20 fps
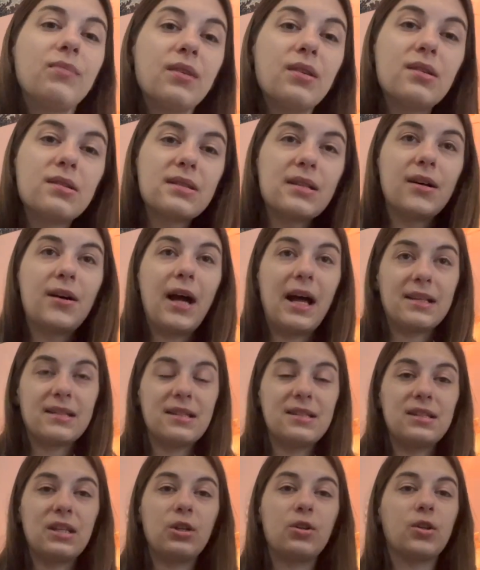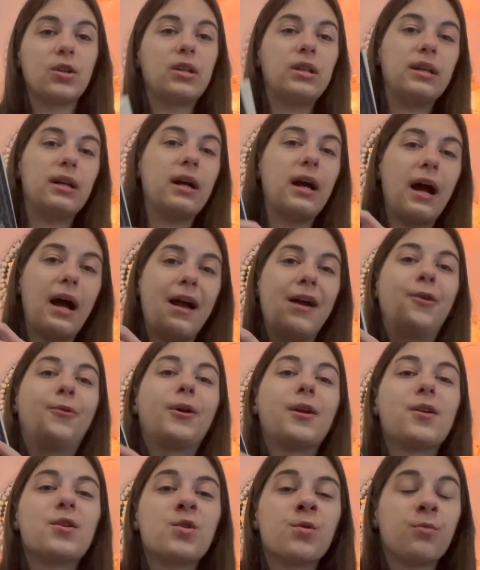So as I said earlier, I
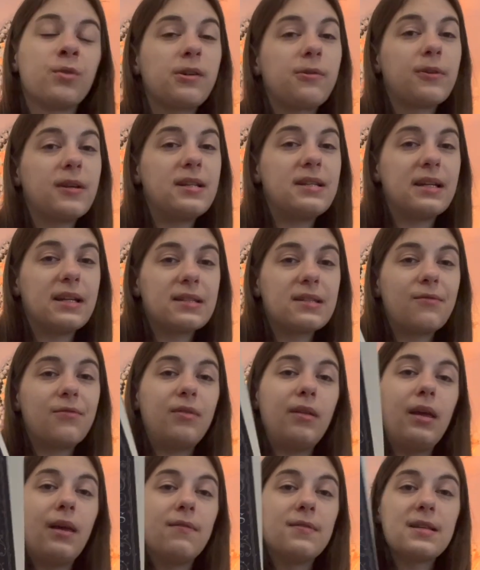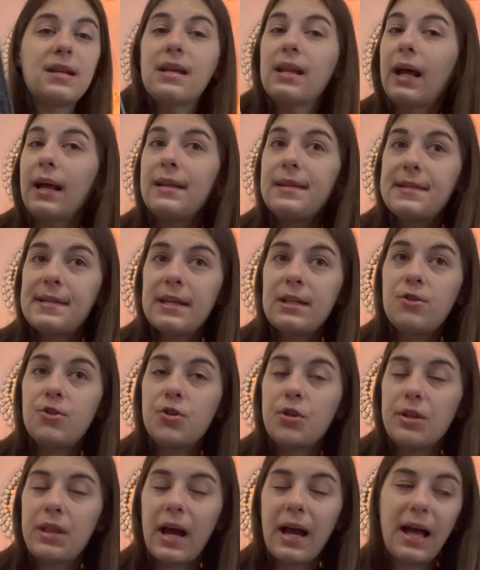wanted to reread Dance of Thieves, and I did
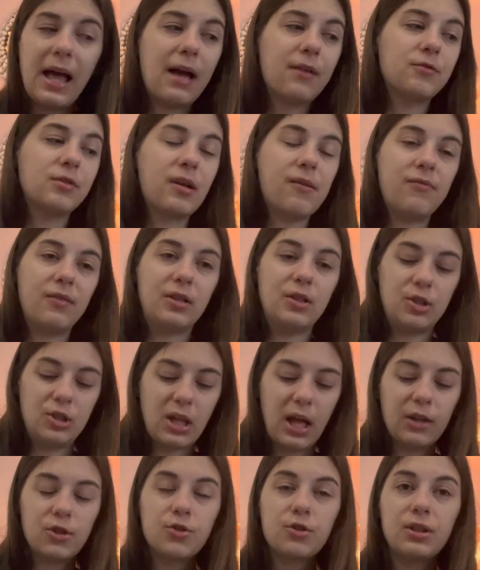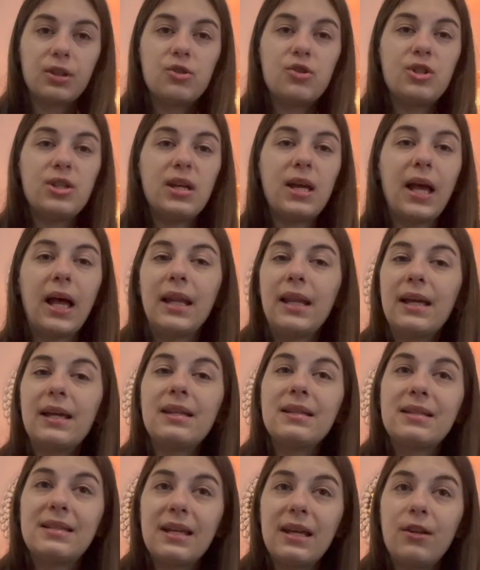do that after I finished that trilogy, and
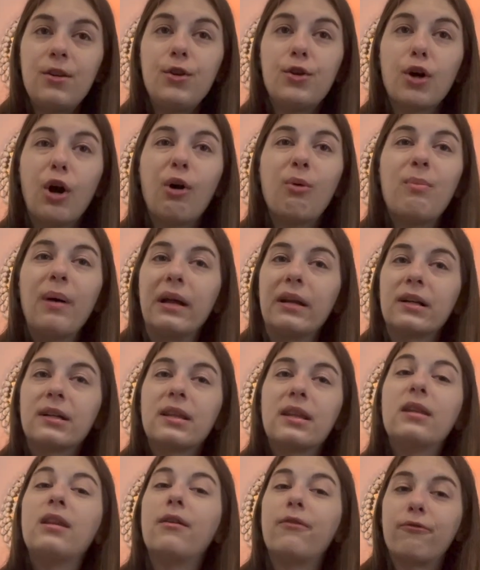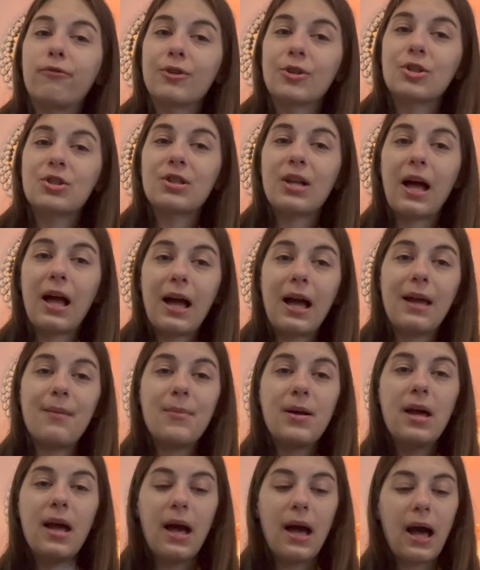it did go better than the first time.
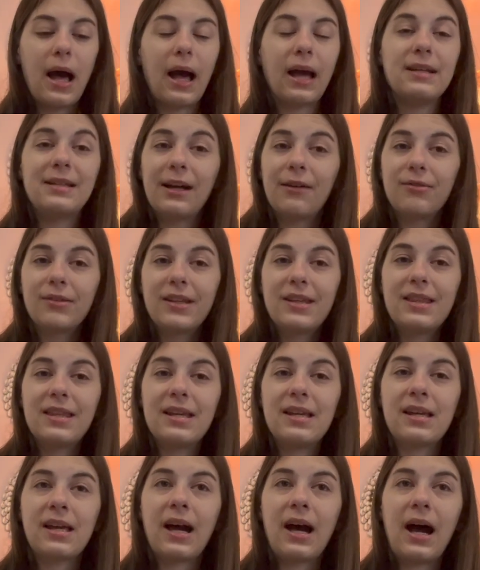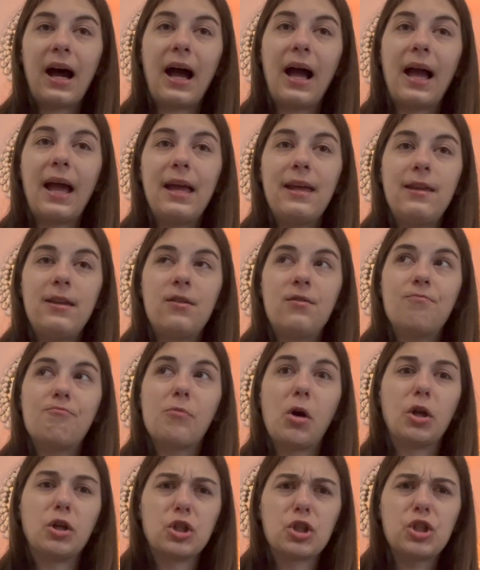I definitely think I
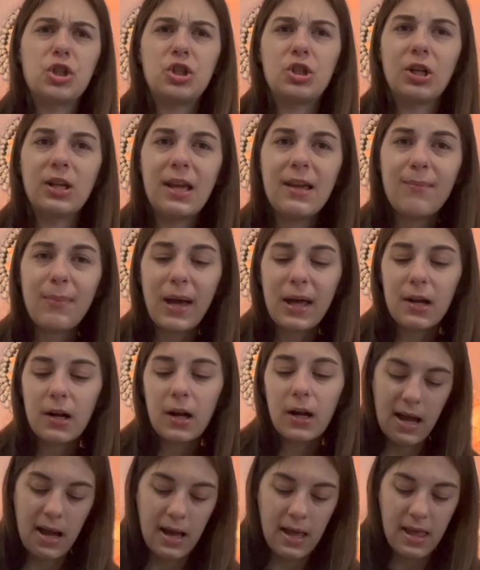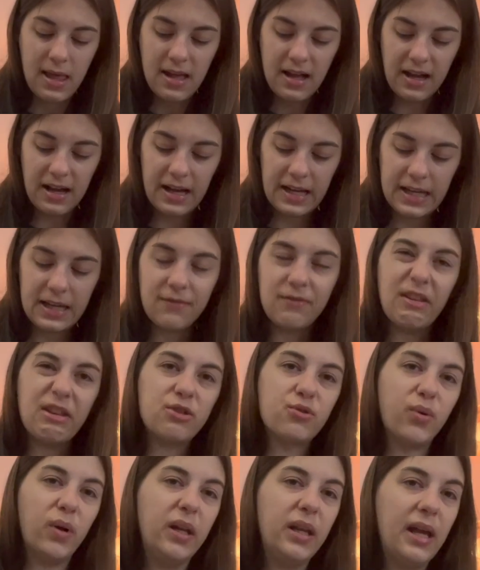understood it better. I gave this one